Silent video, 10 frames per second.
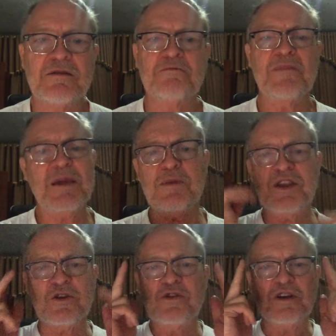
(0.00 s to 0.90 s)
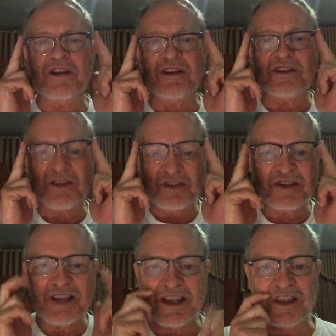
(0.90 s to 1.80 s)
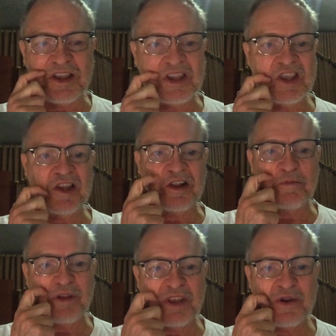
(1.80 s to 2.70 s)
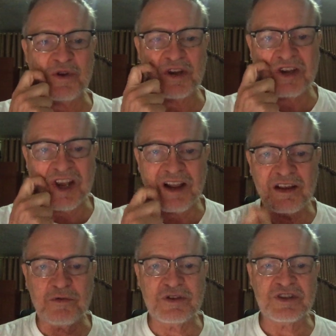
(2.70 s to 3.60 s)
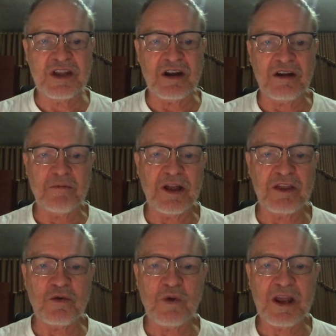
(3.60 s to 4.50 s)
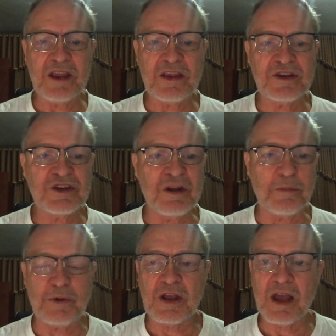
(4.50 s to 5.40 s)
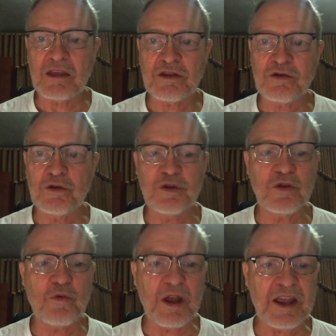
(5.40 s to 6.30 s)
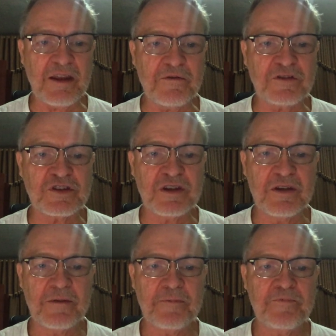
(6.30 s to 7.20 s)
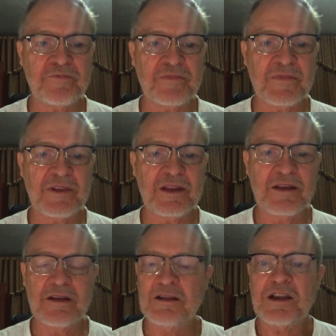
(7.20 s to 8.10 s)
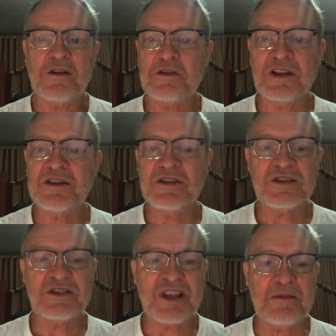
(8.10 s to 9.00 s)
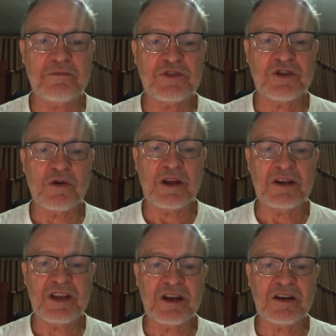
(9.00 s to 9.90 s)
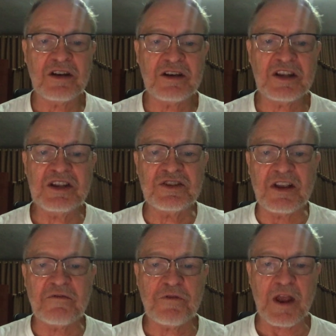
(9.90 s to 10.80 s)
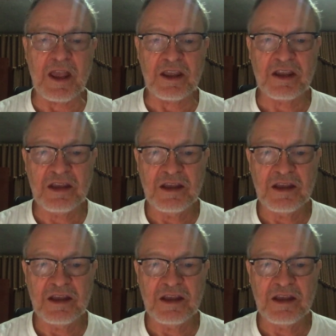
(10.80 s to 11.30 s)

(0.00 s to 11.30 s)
Maybe you couldn't see the keel, but you could tell it was there by the way the ship cut through the waves. Leo didn't seem so intent on teasing Frank.